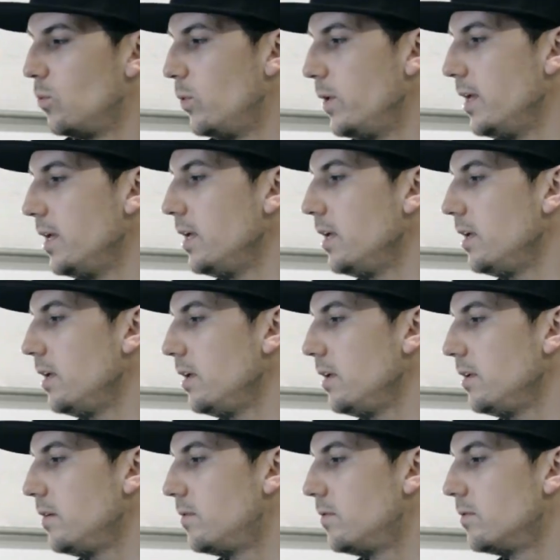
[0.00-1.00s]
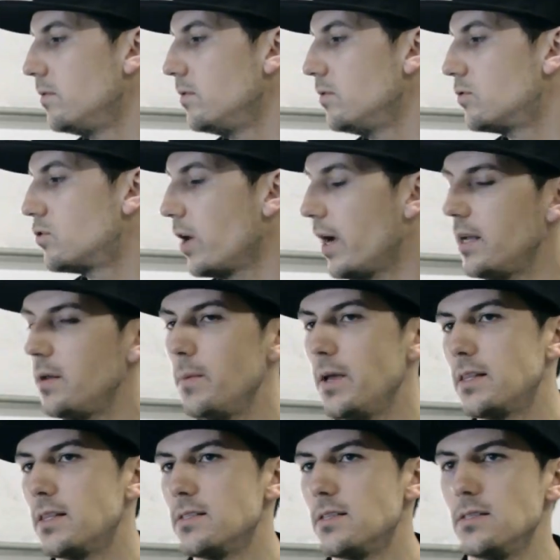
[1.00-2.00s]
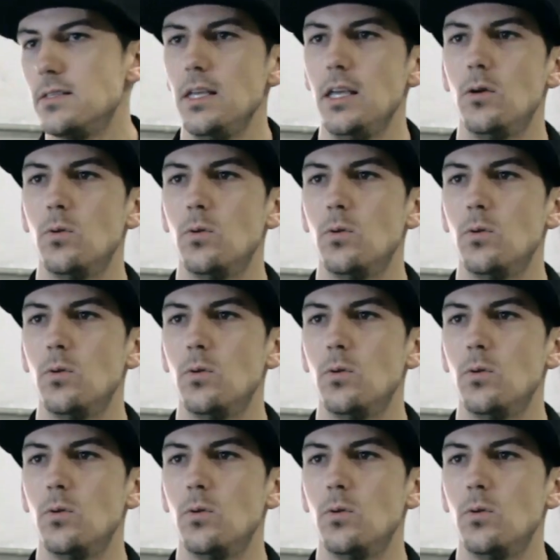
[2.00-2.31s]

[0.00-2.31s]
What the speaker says: we tried to make this as